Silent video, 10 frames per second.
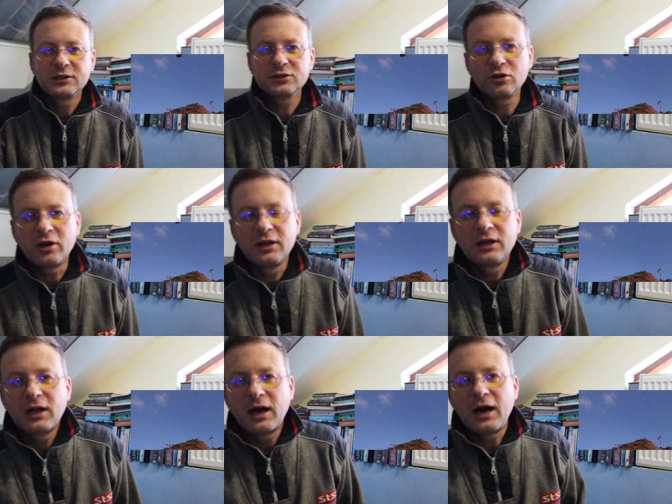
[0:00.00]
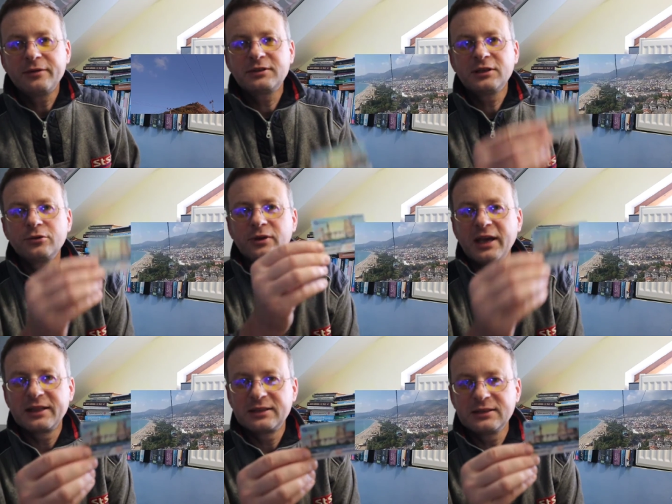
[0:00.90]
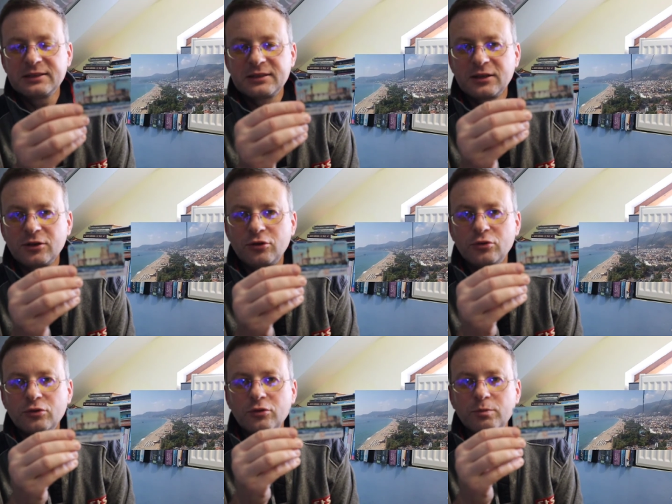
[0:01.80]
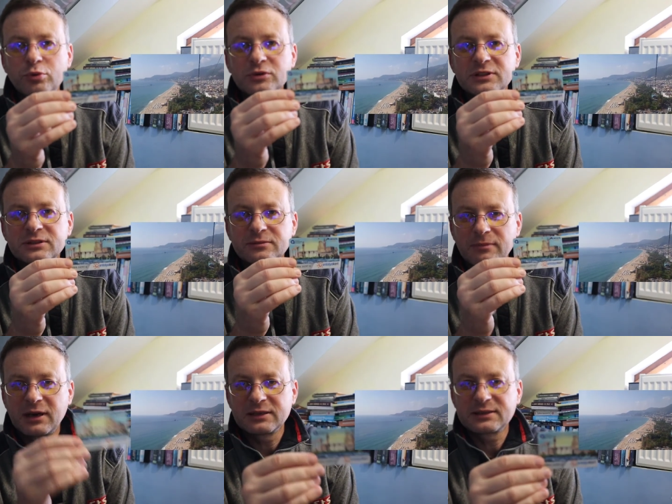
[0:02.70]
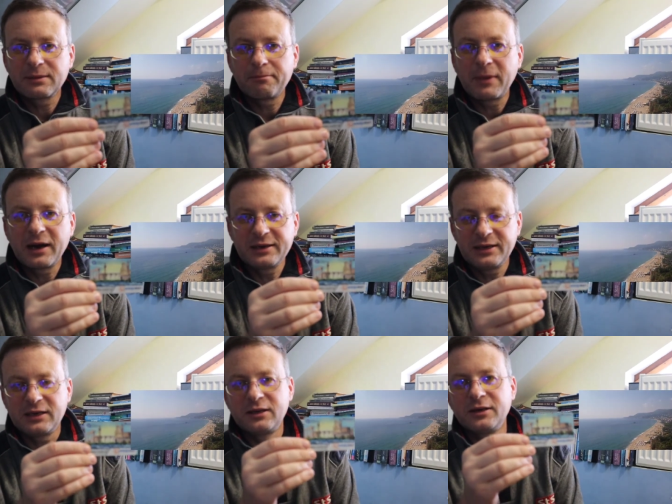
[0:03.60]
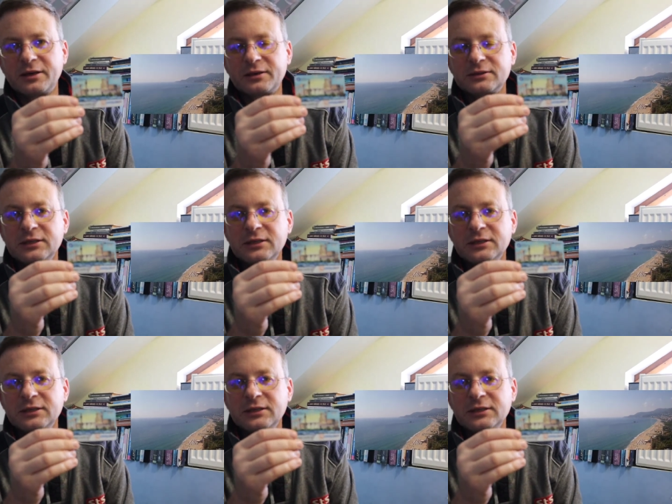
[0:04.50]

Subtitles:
So after you get it, you put some money here.